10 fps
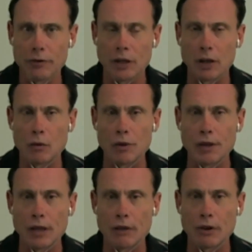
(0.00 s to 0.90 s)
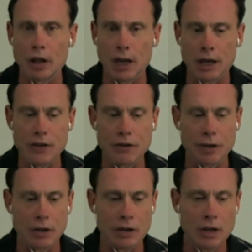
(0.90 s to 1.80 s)
You know, we have clients
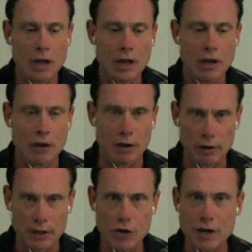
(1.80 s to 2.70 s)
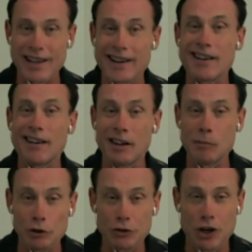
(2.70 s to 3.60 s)
that are that are lead gen and
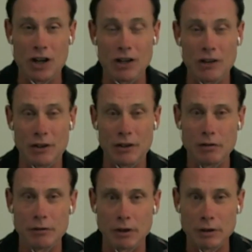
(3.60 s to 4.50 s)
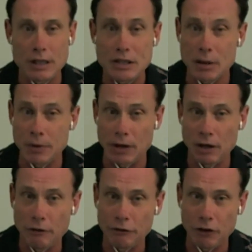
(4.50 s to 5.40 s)
almost all of their, their leads come in
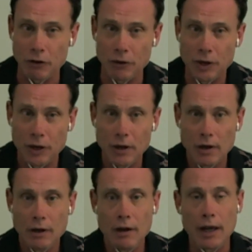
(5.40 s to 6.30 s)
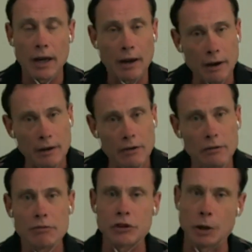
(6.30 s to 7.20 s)
on the phone. And
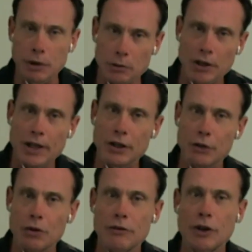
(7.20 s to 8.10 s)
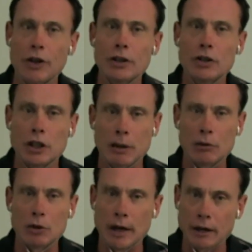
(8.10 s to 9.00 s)
some of them are not doing a very good job
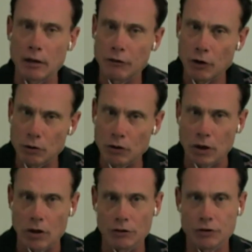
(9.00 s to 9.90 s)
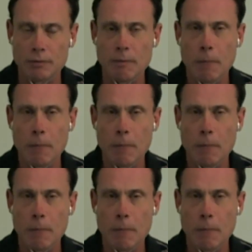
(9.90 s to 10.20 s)
of tracking phone calls.